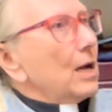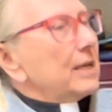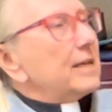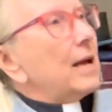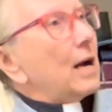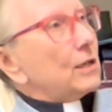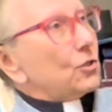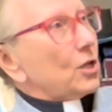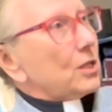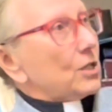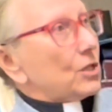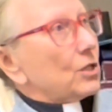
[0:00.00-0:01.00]
not
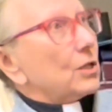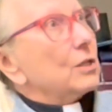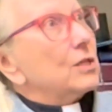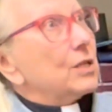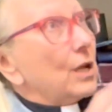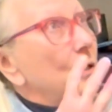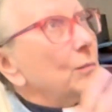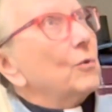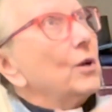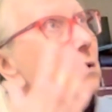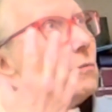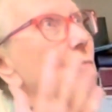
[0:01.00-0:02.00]
just to
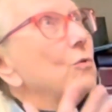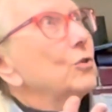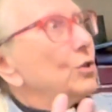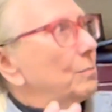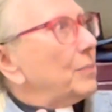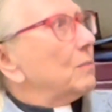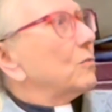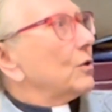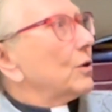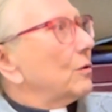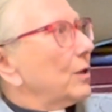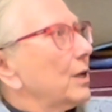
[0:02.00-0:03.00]
celebrate and worship, but we're
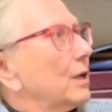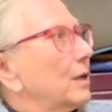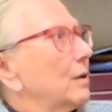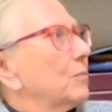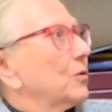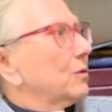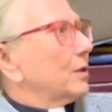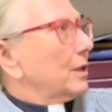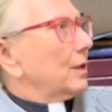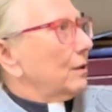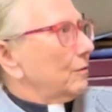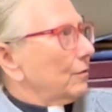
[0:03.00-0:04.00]
a great
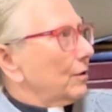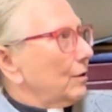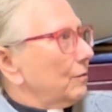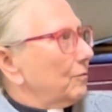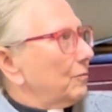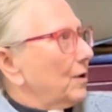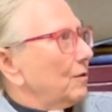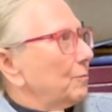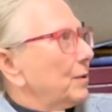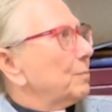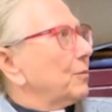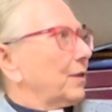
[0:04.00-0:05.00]
community of, of, of
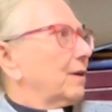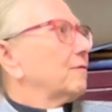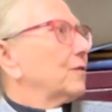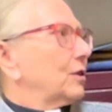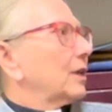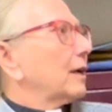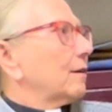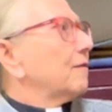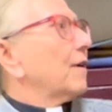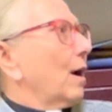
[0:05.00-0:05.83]
people that feel like a